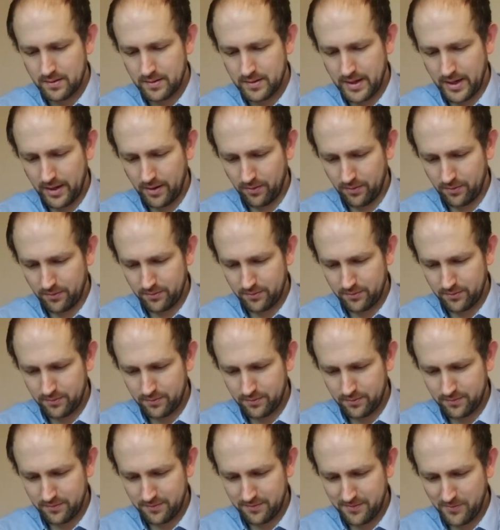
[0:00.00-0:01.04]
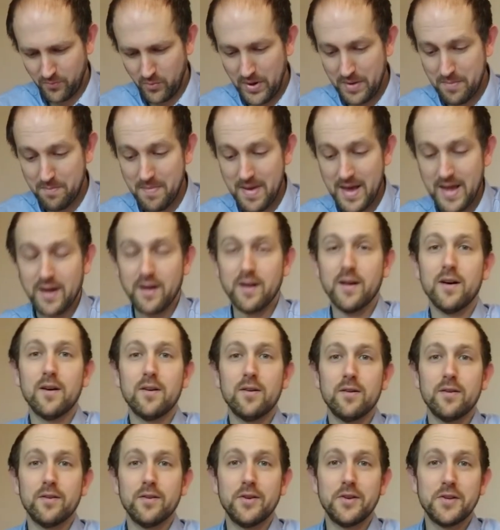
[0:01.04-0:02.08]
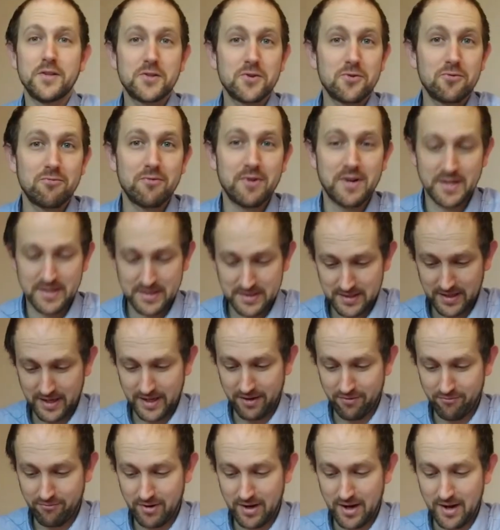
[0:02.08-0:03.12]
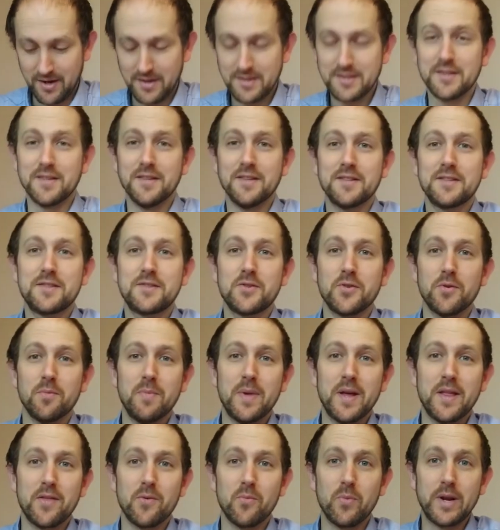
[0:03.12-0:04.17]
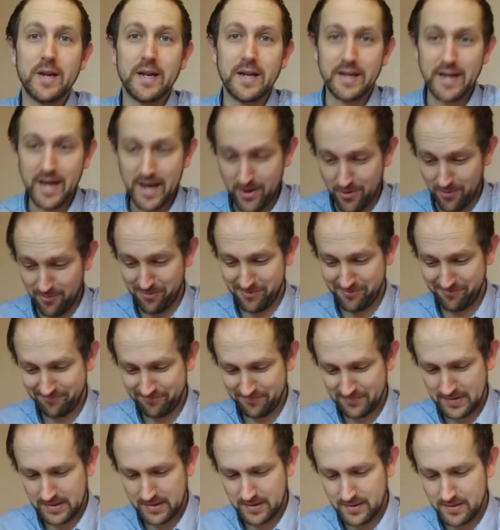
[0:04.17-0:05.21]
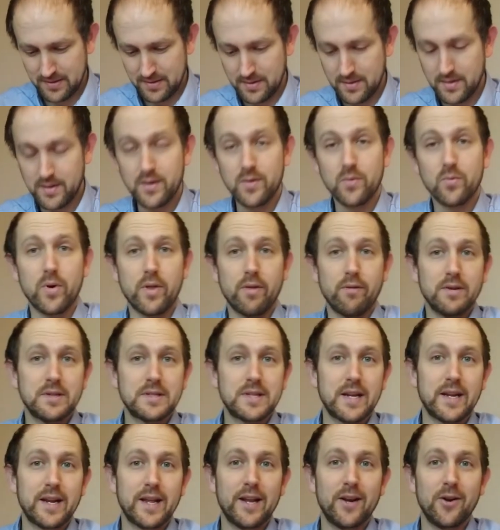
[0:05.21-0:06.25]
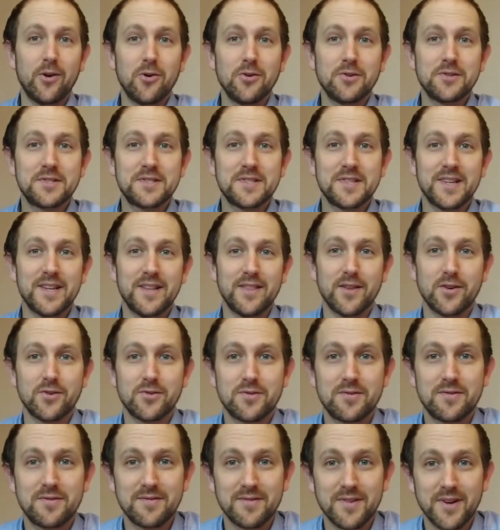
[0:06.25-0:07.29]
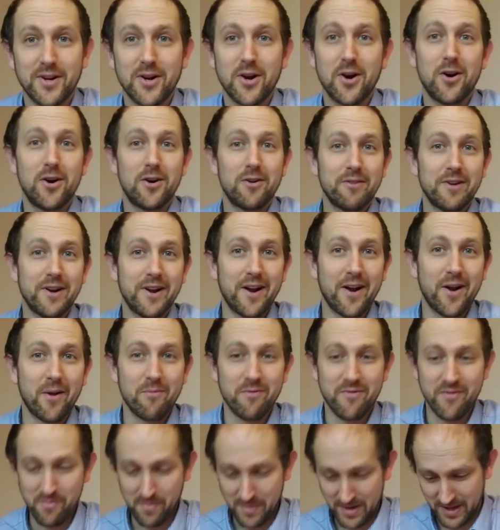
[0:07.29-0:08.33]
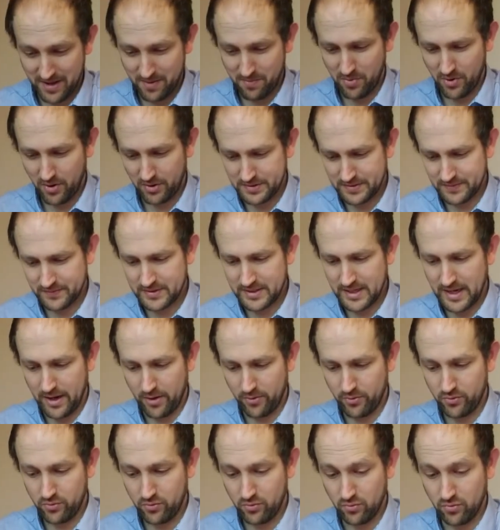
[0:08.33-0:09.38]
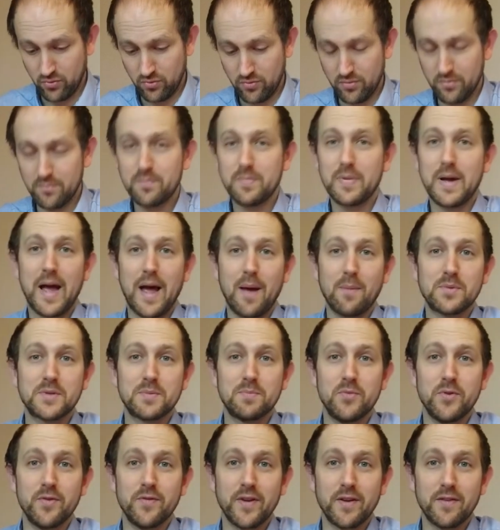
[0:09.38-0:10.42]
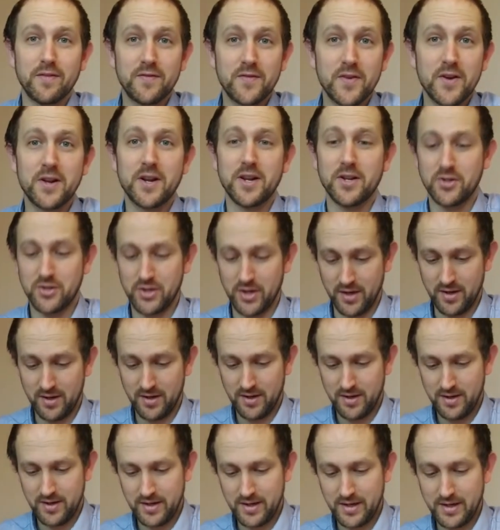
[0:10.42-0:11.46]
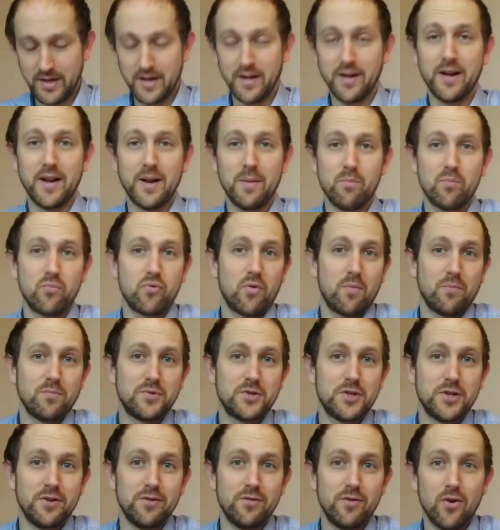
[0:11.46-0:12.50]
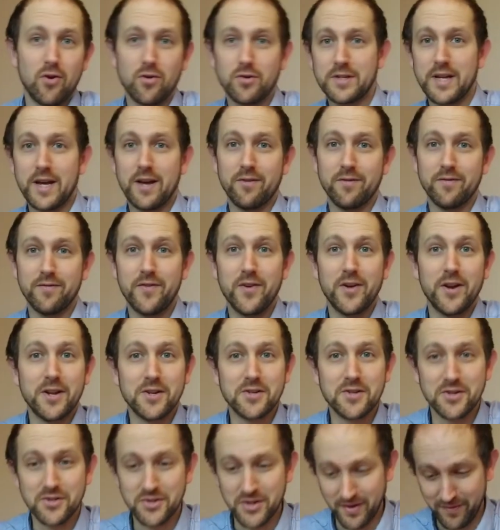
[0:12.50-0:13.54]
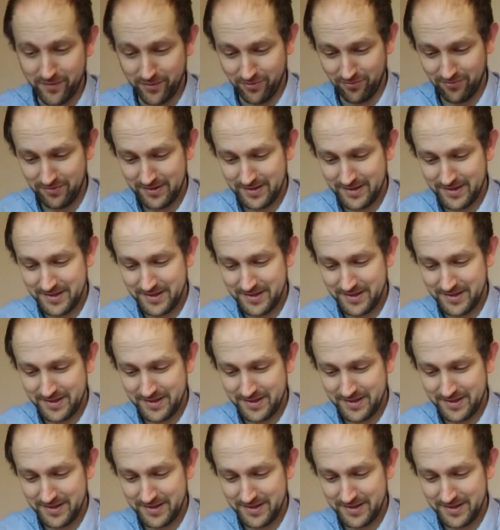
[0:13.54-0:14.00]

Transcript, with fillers: now, we men are notoriously reluctant to admit that we need help whether it's getting lost in a car in an unfamiliar part of town or perhaps moving furniture in an impromptu lockdown furniture shuffle.